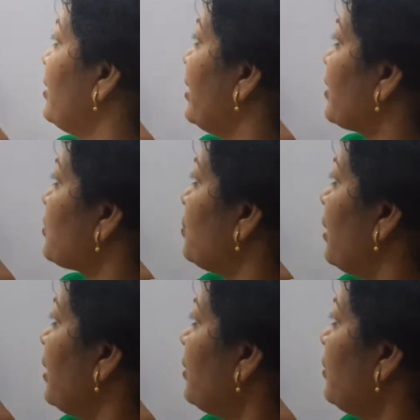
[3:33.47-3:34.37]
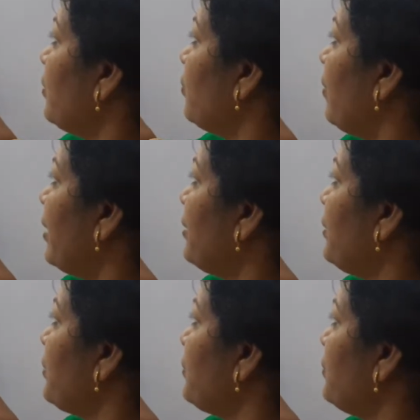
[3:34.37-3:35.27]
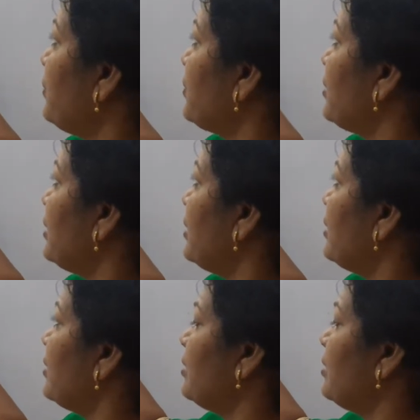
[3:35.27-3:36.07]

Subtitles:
X bar 1, 2, 3